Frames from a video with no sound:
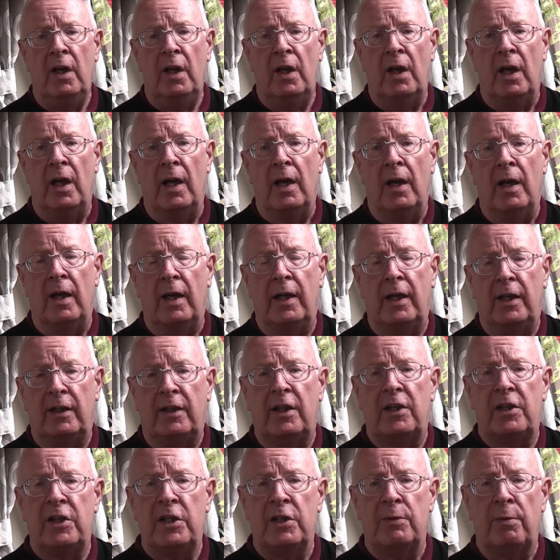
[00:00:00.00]
and
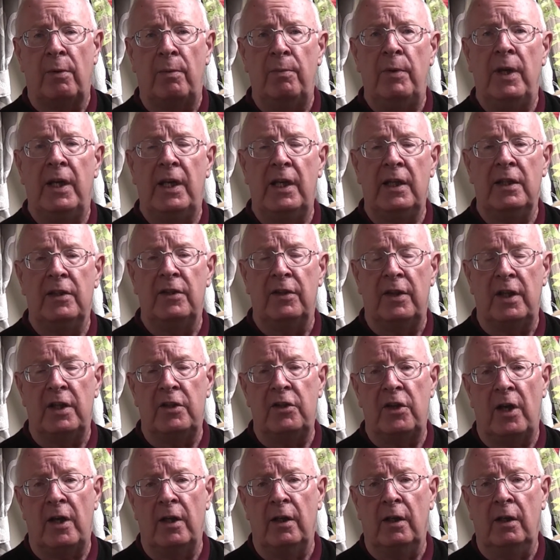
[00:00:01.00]
additions we're making to the
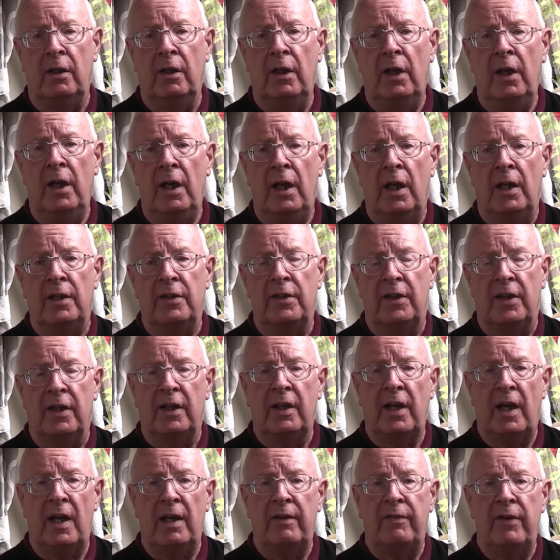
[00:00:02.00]
channel and to the
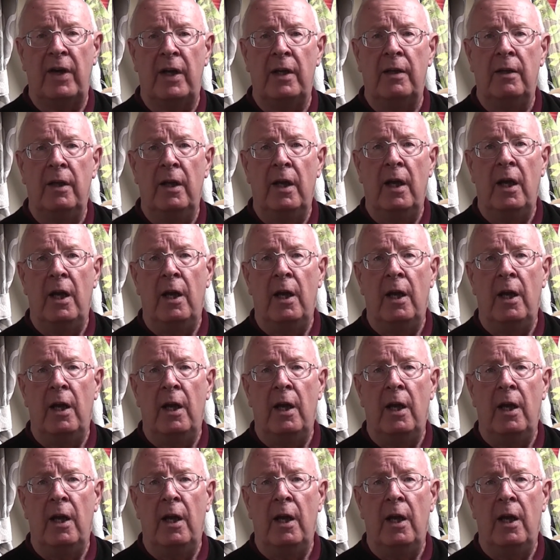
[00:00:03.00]
caravan,